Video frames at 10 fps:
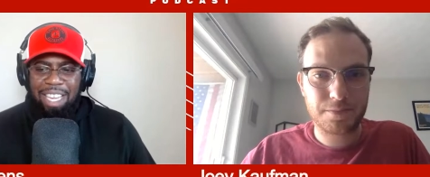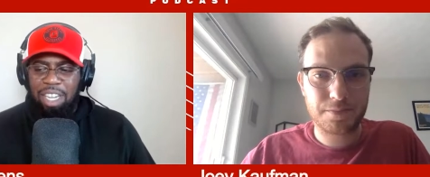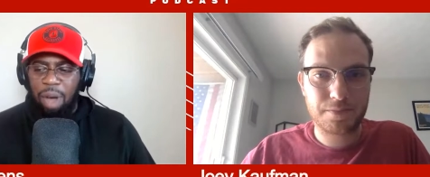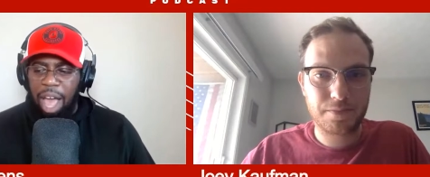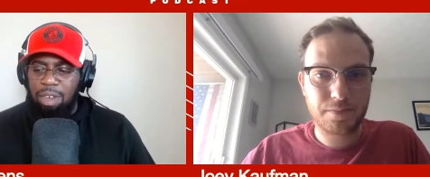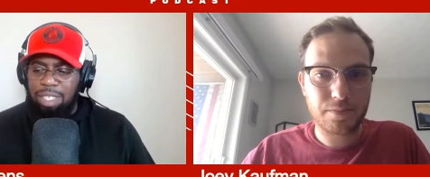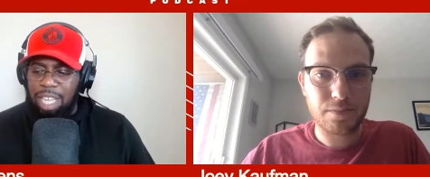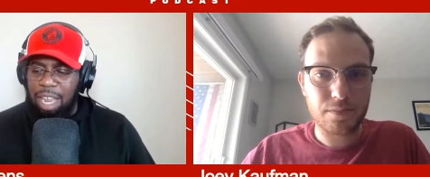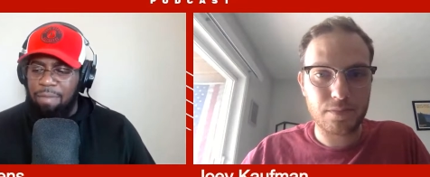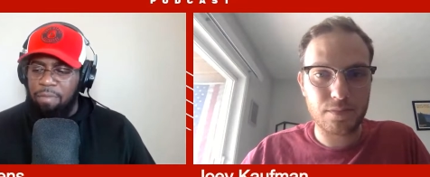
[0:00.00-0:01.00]
Speaker 1: an Ohio
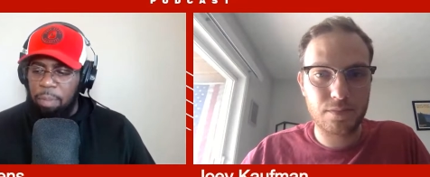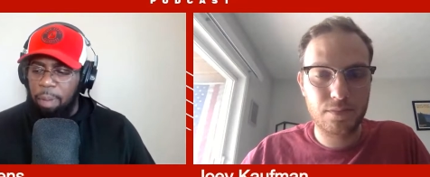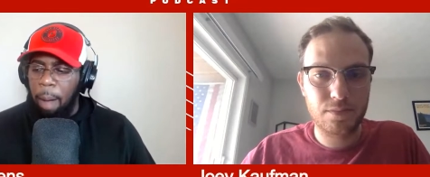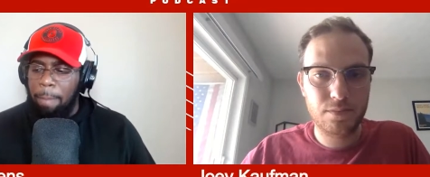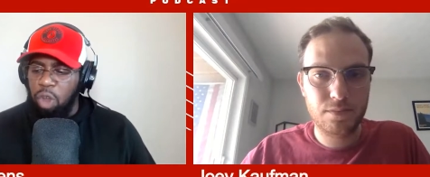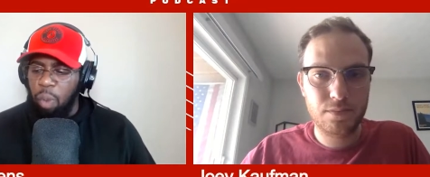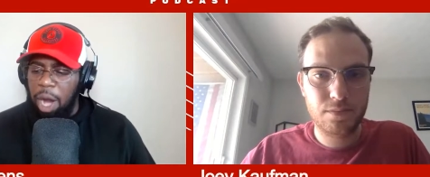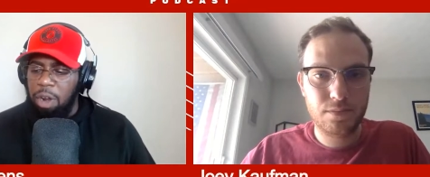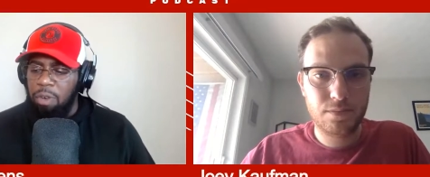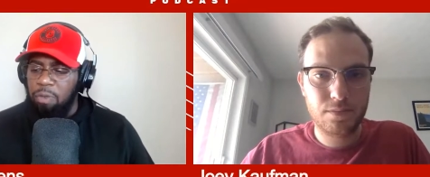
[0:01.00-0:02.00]
State football beat
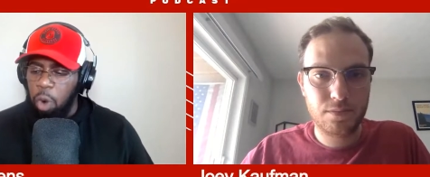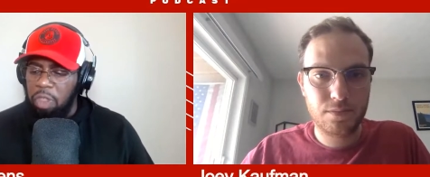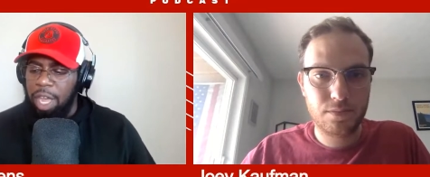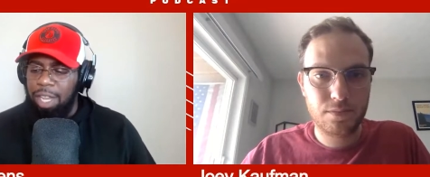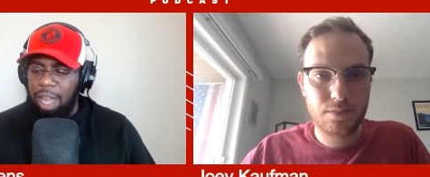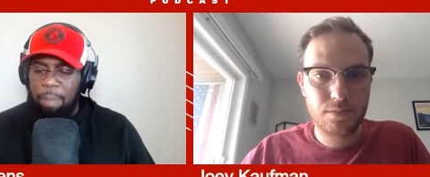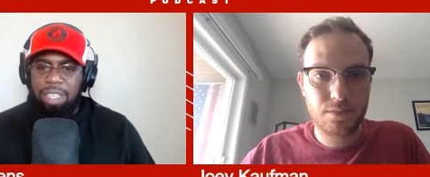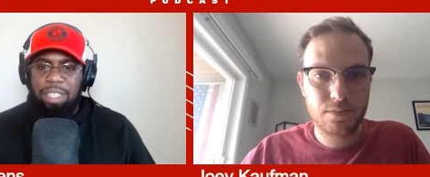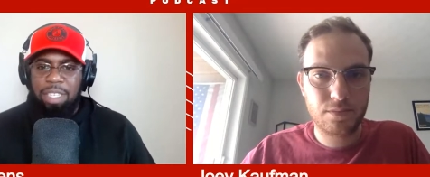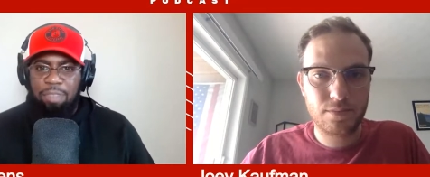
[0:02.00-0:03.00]
writer for the
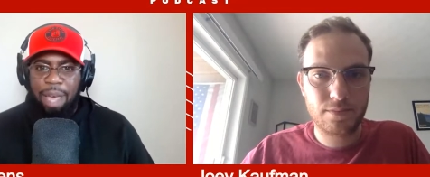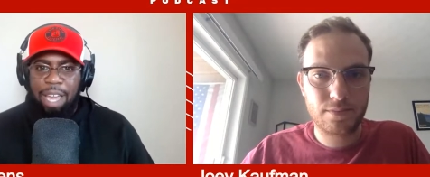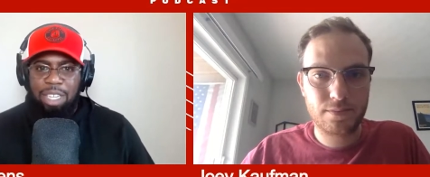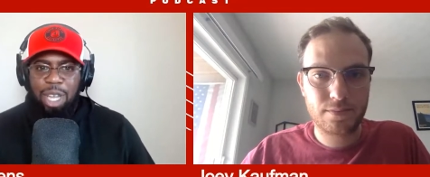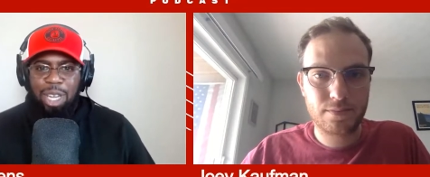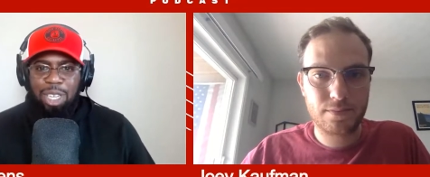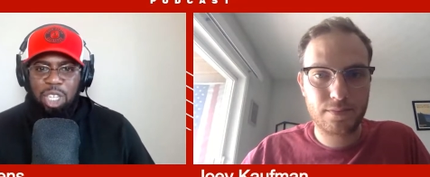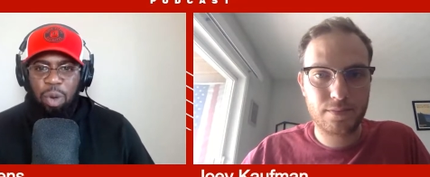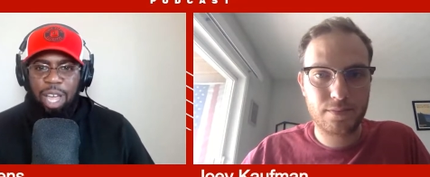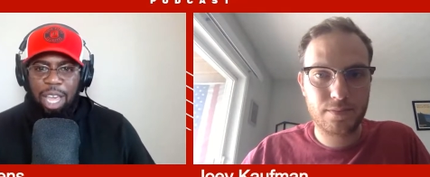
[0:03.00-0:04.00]
Columbus Dispatch.
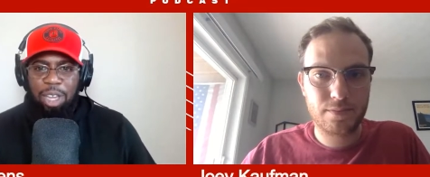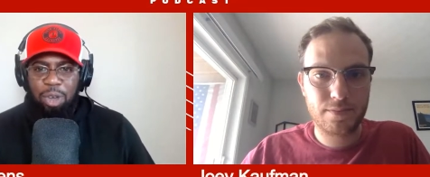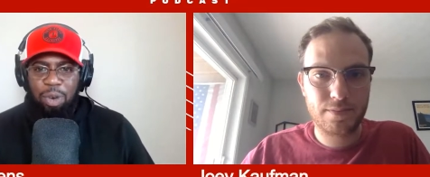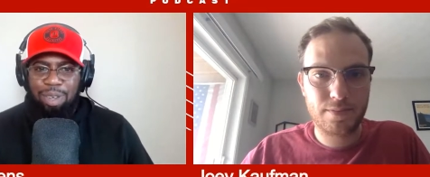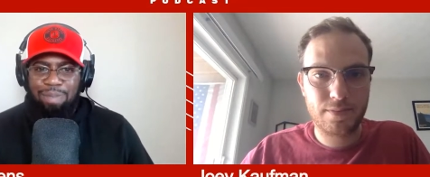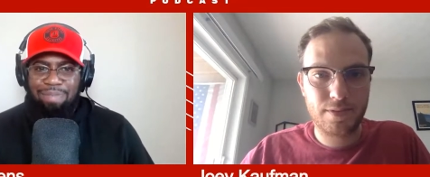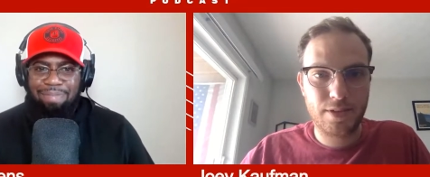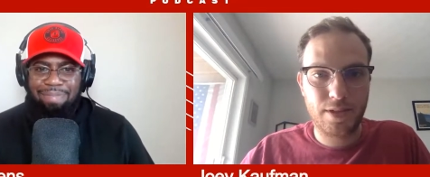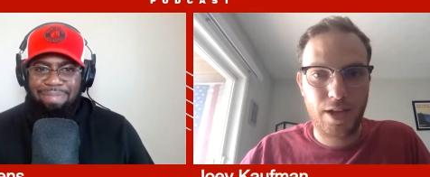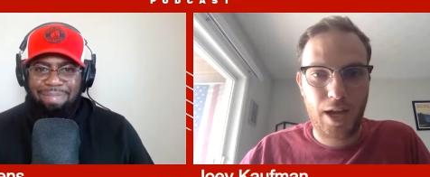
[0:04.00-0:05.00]
Joey, how you doing?
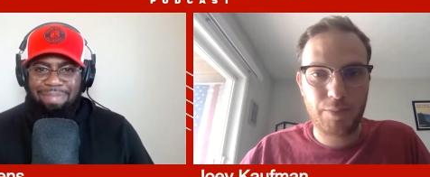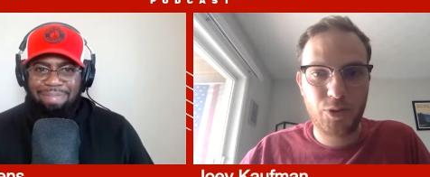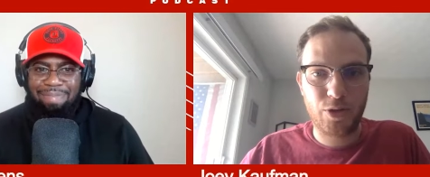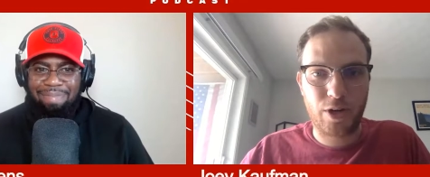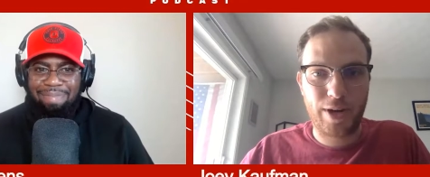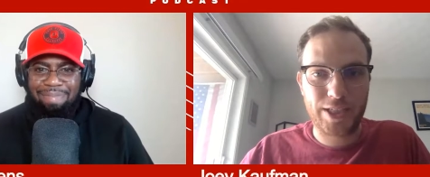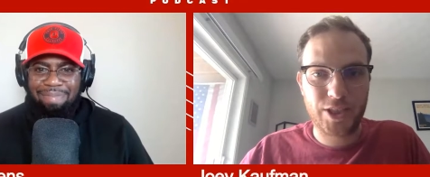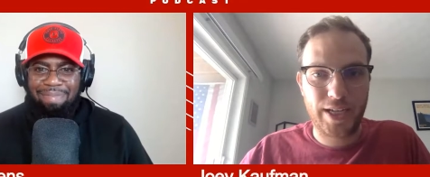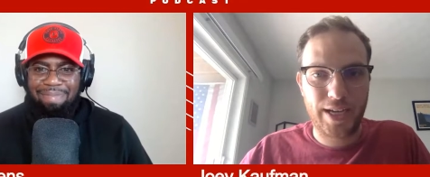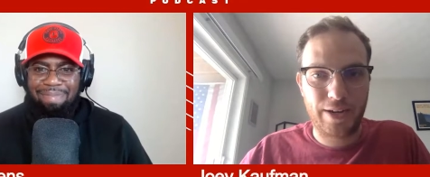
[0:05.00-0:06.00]
Speaker 2: I'm doing all right,
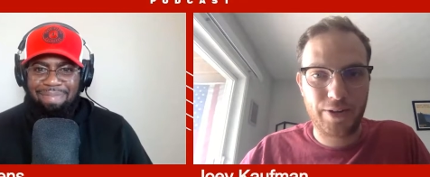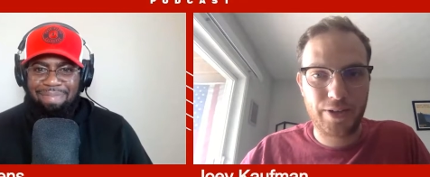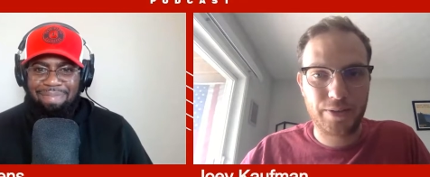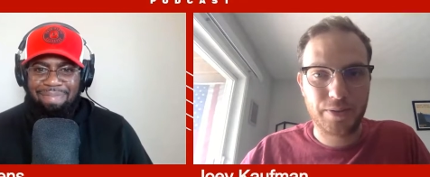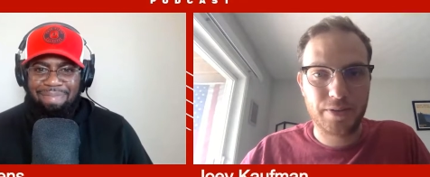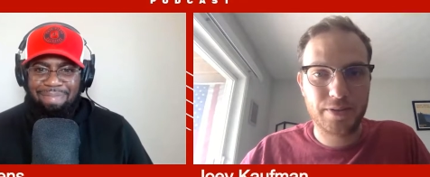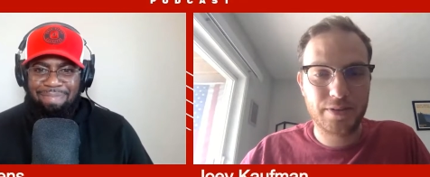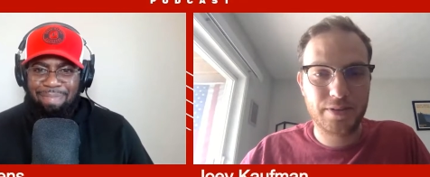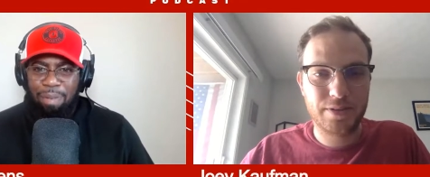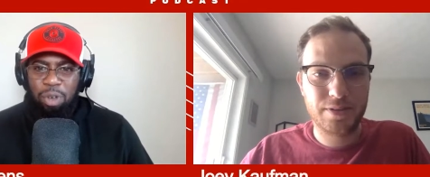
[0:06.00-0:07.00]
Jay. How are you?
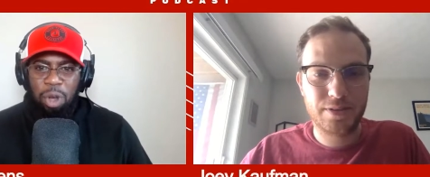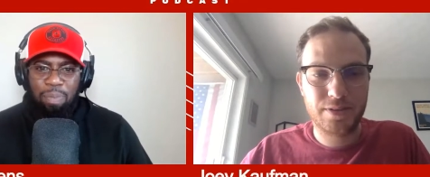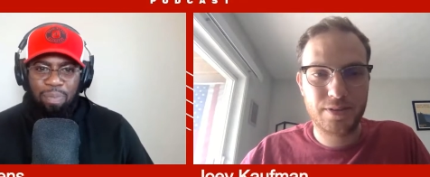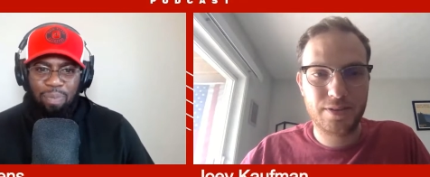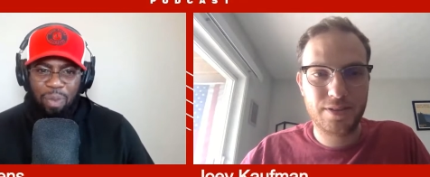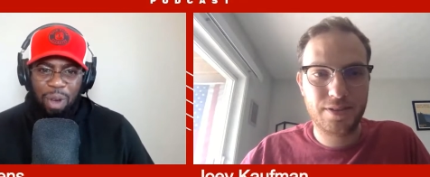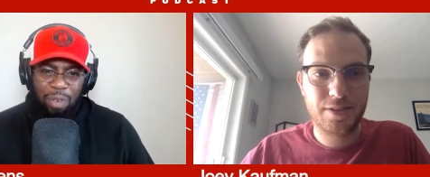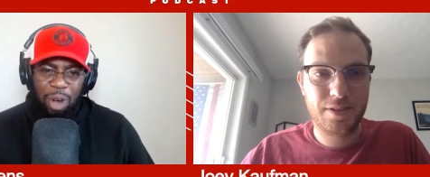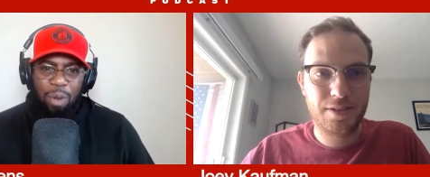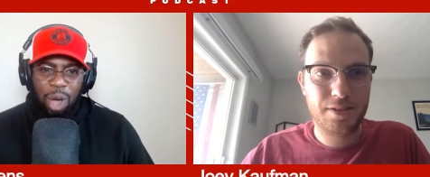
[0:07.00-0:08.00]
Speaker 1: I'm doing
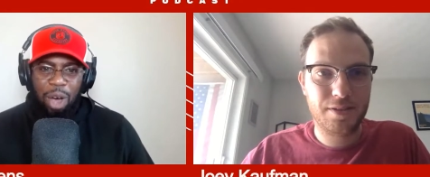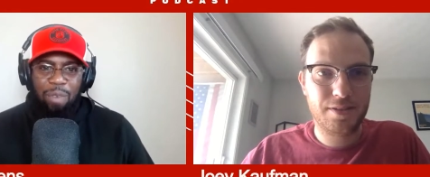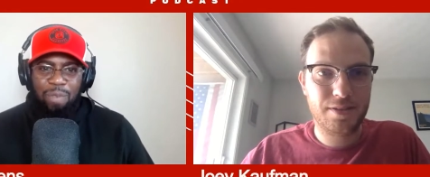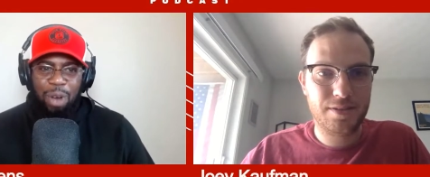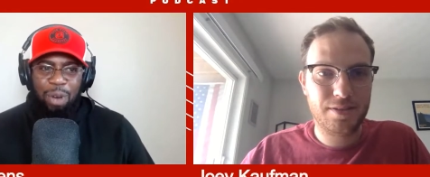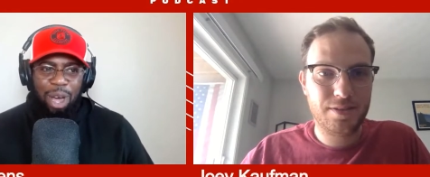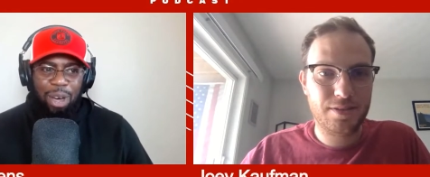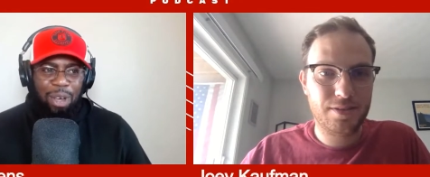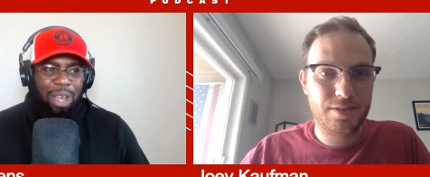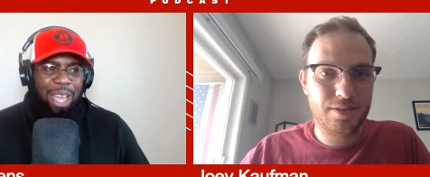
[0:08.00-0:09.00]
very well, very
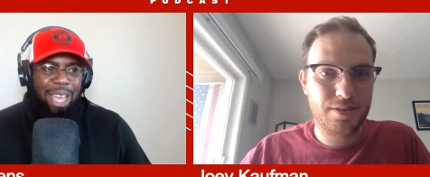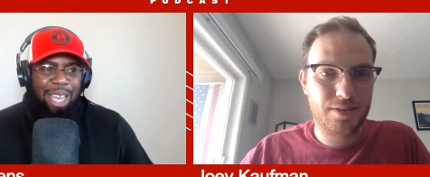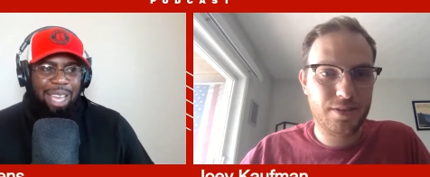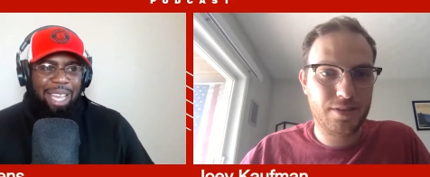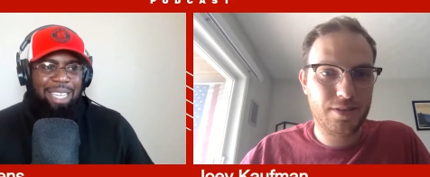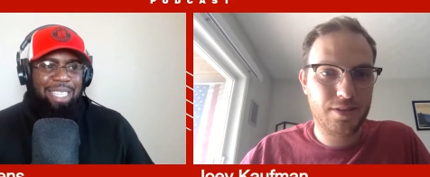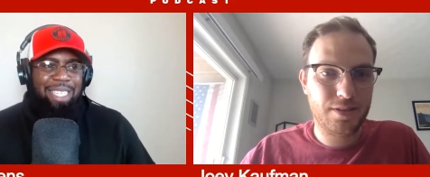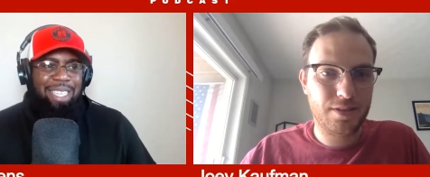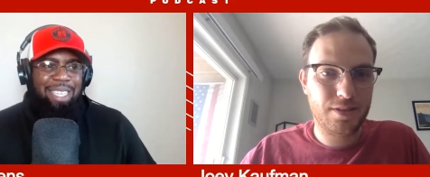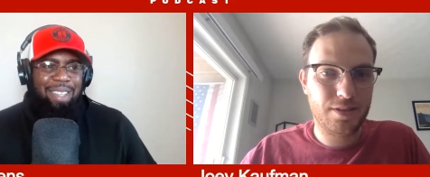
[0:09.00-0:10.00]
well.
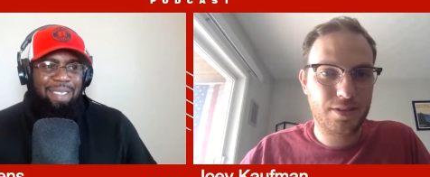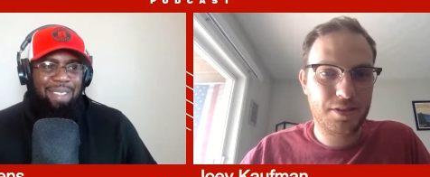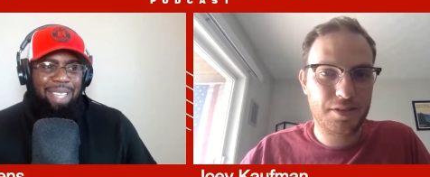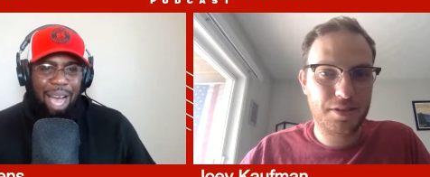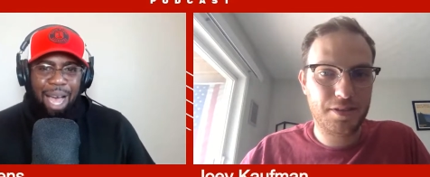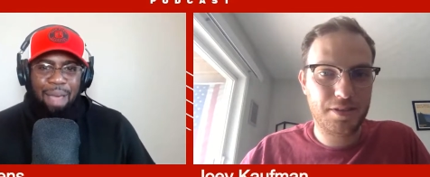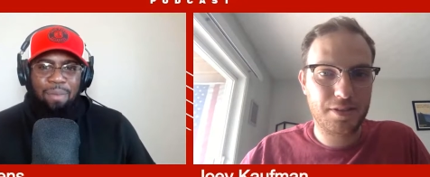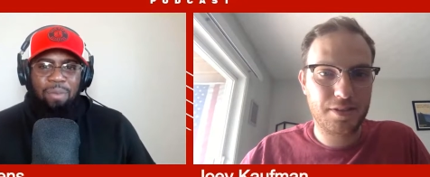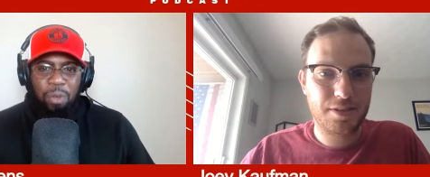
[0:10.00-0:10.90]
It's time for